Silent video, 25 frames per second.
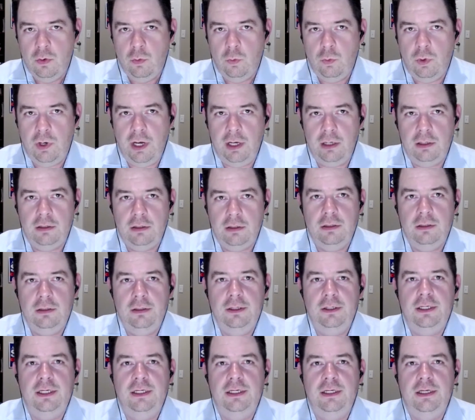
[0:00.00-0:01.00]
Well,
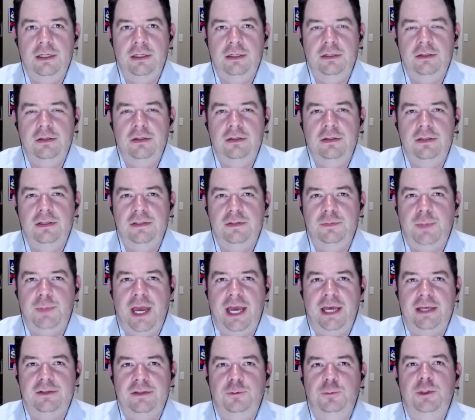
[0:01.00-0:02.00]
looking at this
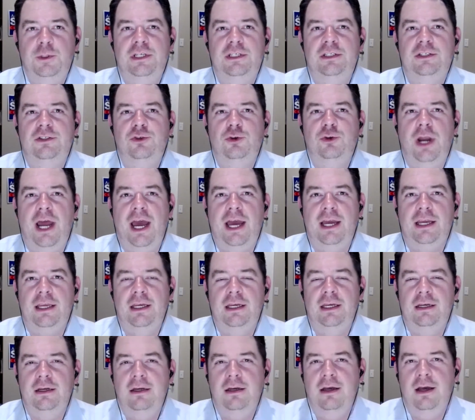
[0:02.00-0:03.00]
past week's
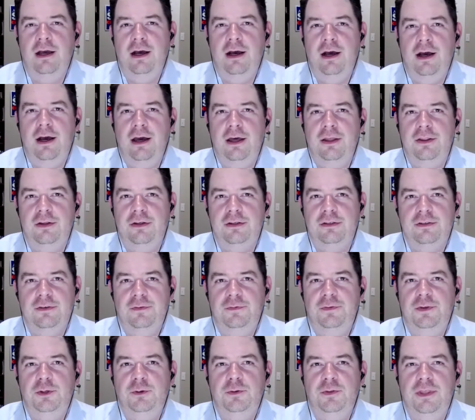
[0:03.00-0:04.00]
tracking, there's a
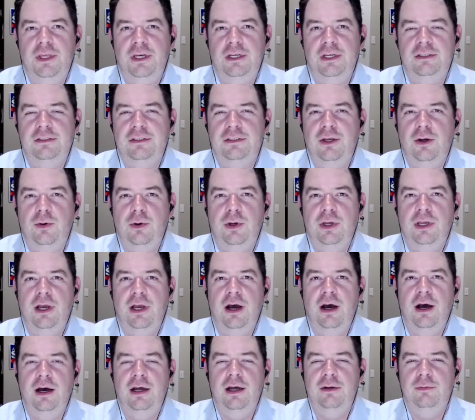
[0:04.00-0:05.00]
few things going
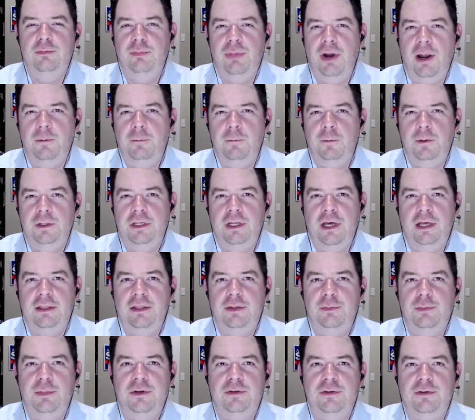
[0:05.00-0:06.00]
on. Probably not the
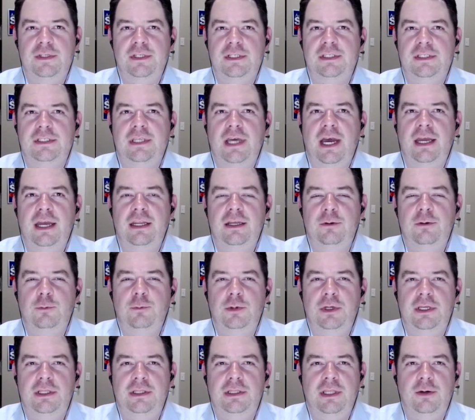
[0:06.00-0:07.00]
most exciting
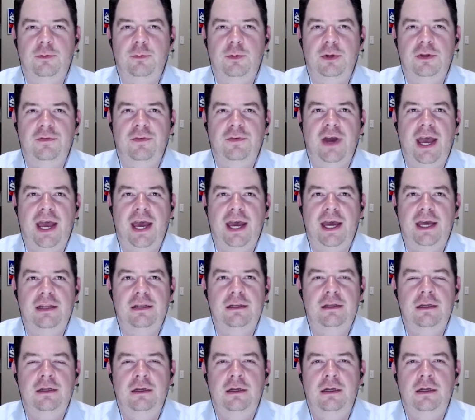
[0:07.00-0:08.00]
week that we've
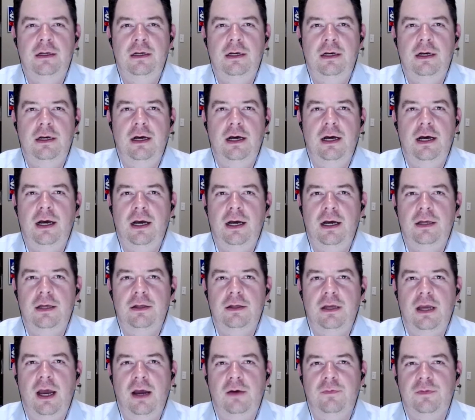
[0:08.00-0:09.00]
had.
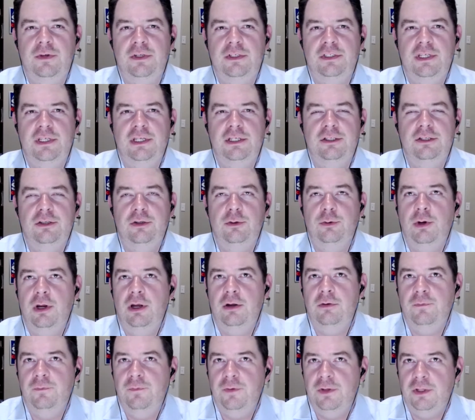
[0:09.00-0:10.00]
Conversation
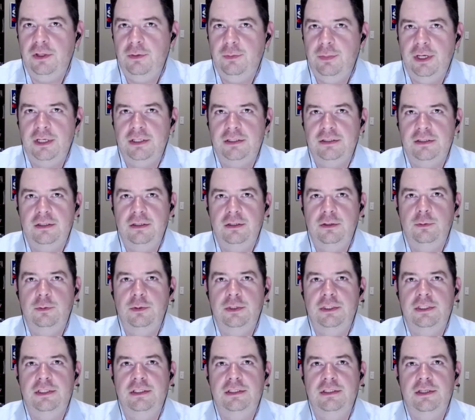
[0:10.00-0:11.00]
around filibuster,
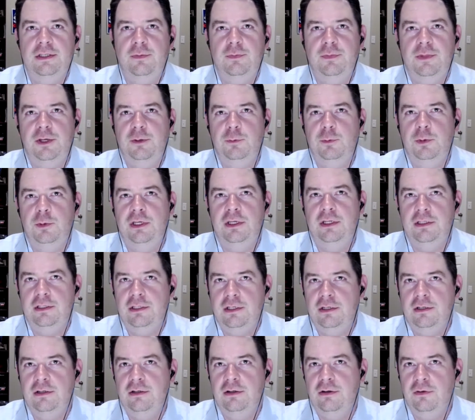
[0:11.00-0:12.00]
which is something we
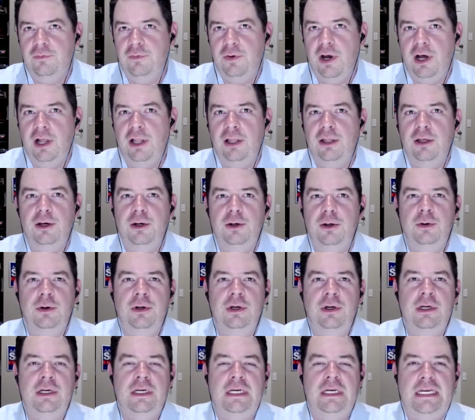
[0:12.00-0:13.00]
continue to follow.
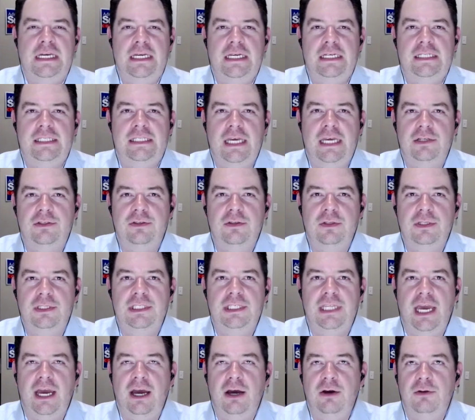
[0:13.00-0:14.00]
It's actually
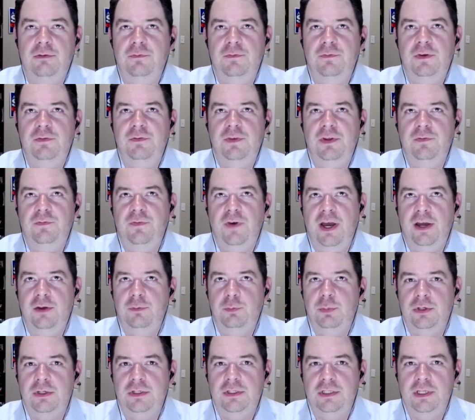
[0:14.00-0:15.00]
down
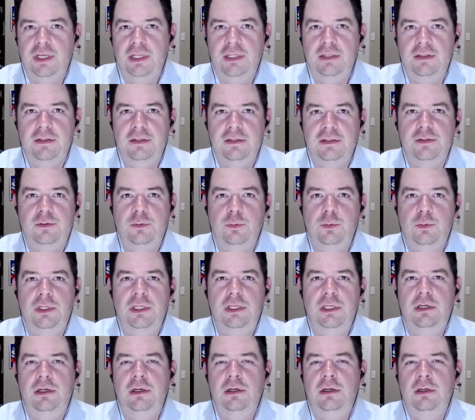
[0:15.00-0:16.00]
55% this
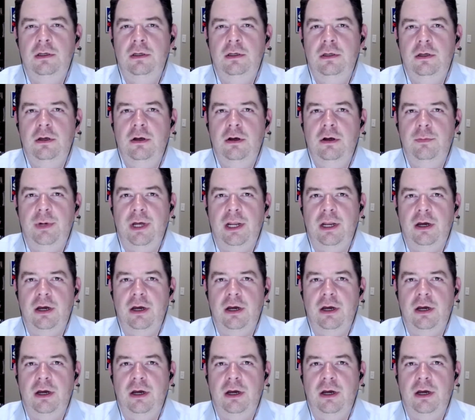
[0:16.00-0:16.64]
week, about